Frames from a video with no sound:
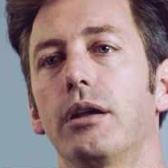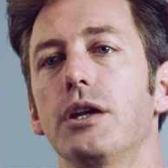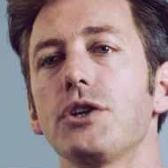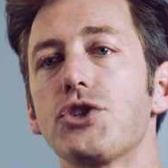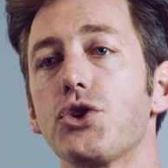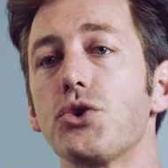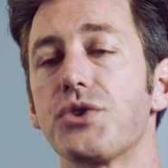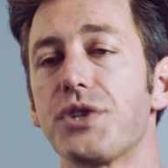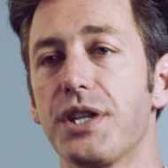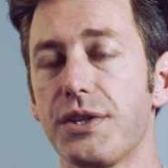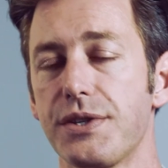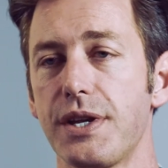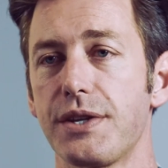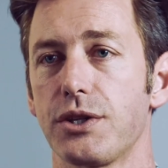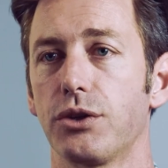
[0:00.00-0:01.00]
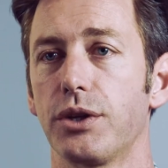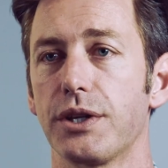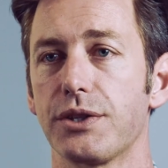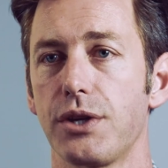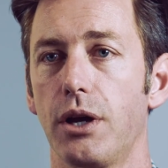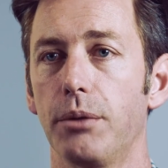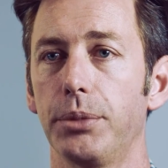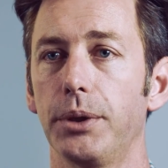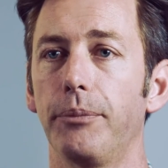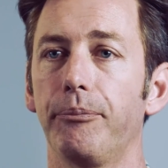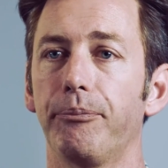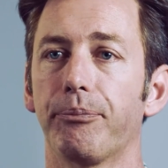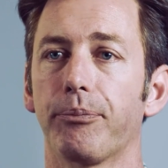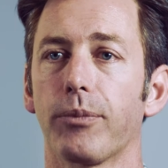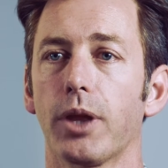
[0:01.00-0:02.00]
Let's use this as a good example.
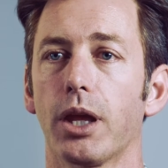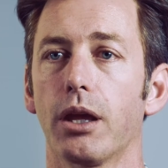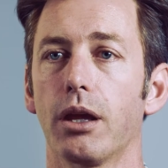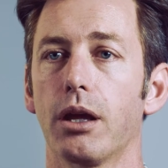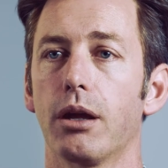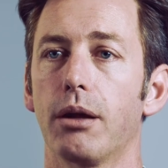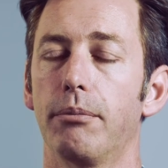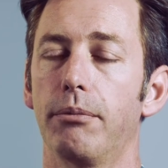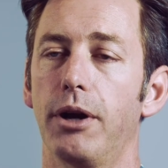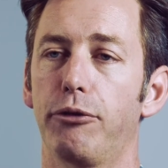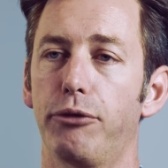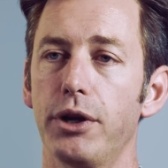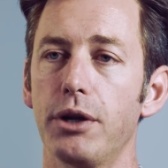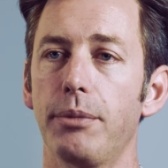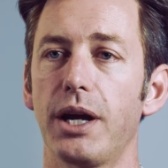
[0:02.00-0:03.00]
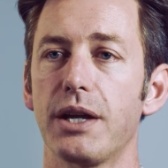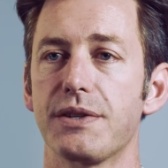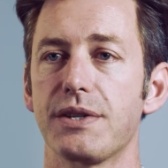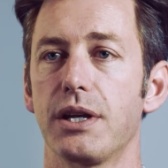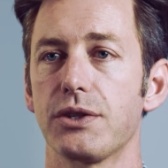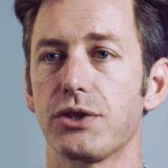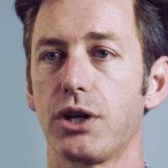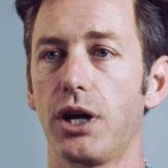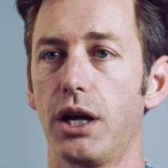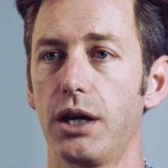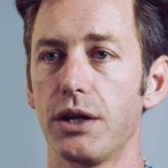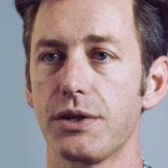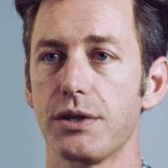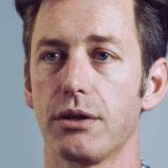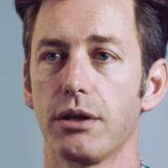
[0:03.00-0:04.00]
A friend of mine sells
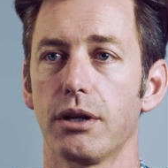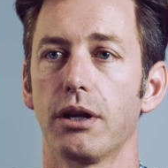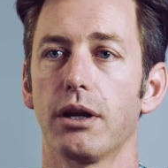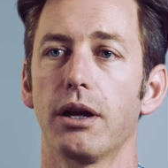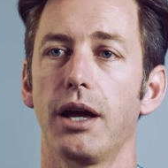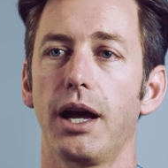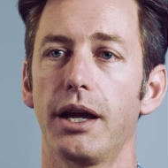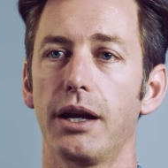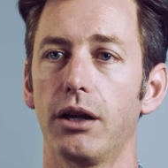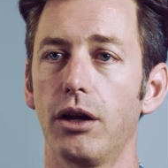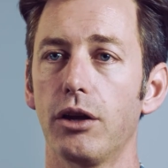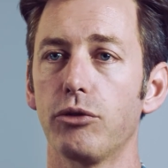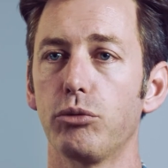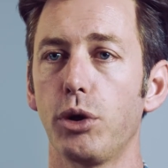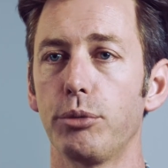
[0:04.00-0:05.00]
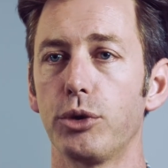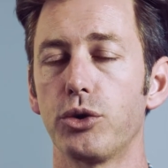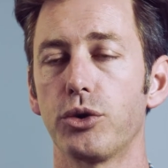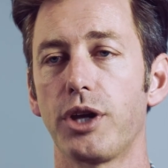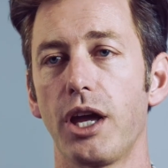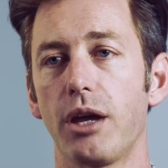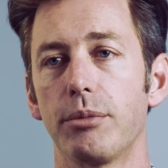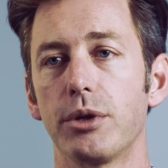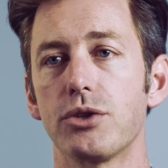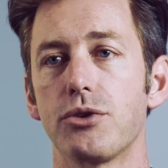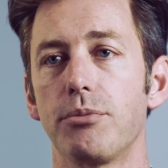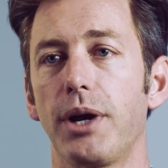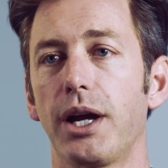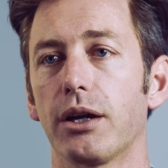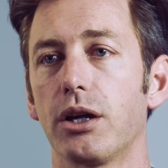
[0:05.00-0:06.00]
cars, and a lot of women who came in
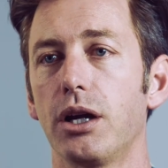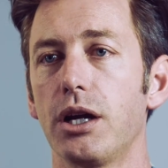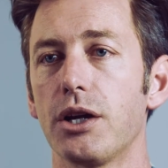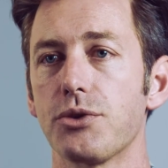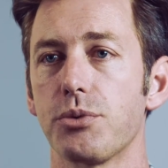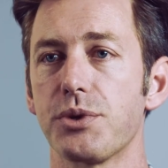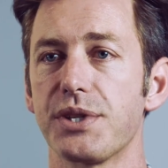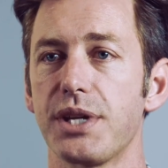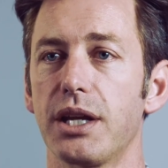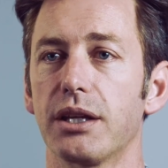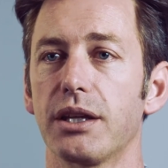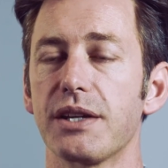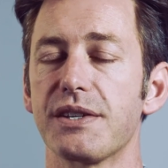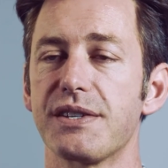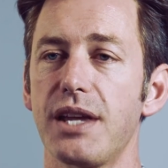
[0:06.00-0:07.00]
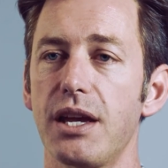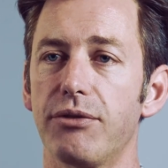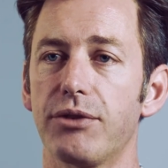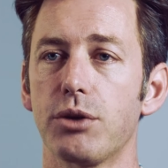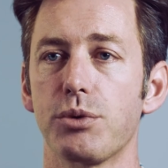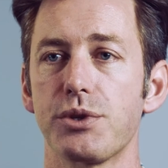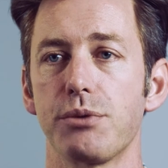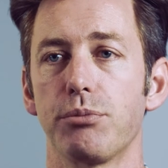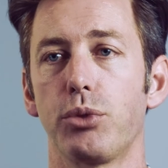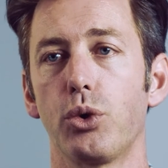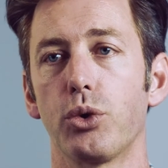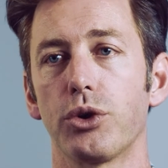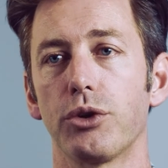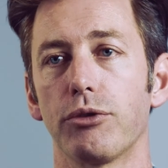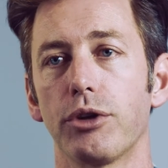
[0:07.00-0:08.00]
to buy cars were stating that safety was
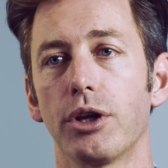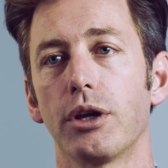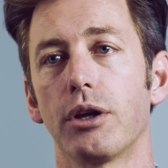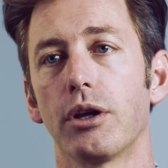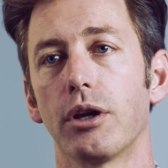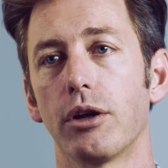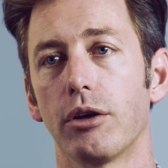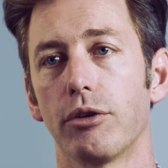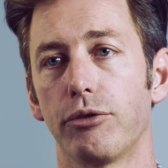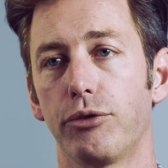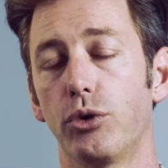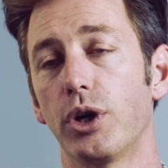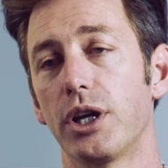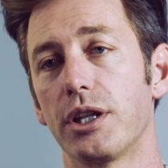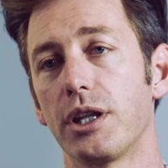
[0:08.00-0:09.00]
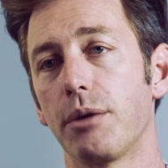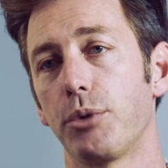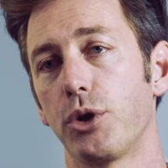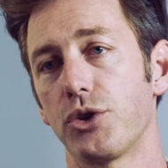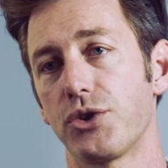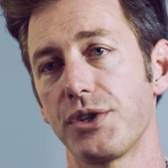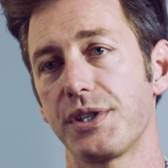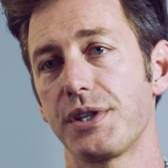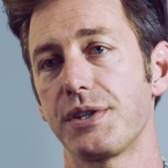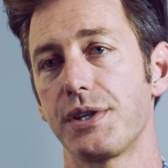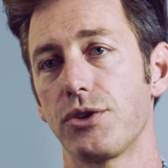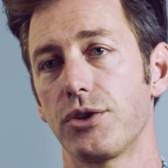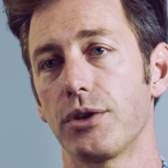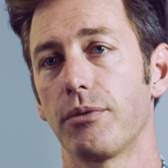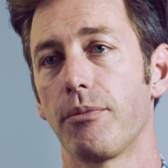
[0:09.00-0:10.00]
important for in their purchase
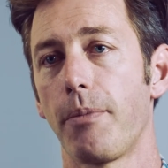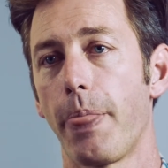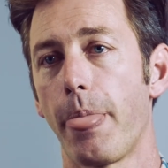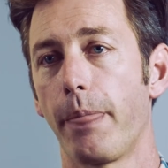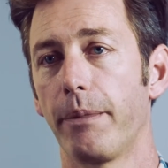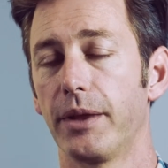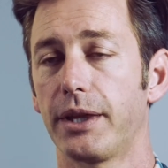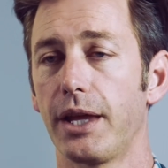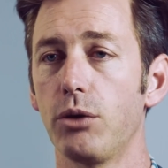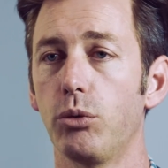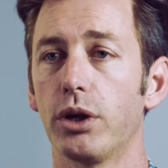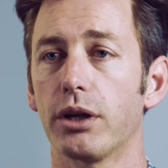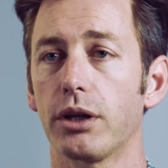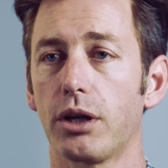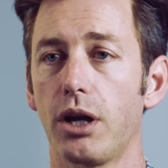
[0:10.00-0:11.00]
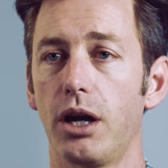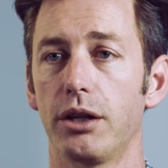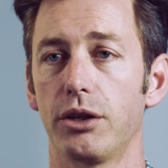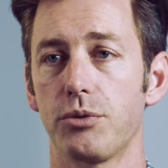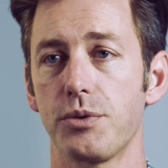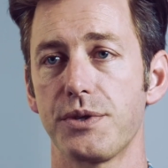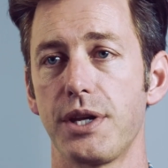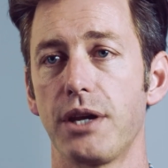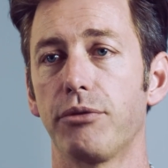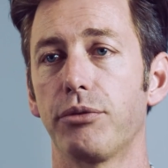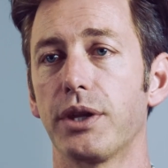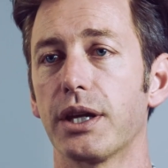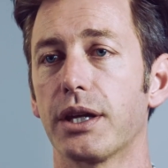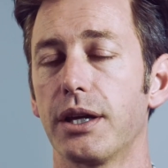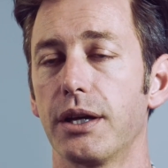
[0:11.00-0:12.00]
decision, that they wanted a car that was safe for
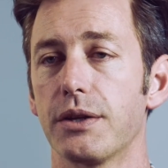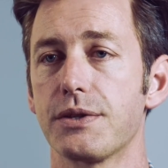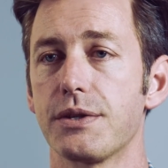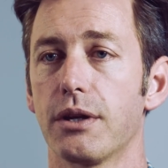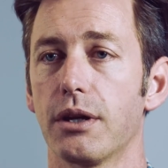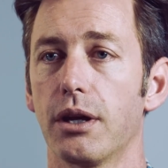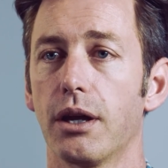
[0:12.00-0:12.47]
their kids.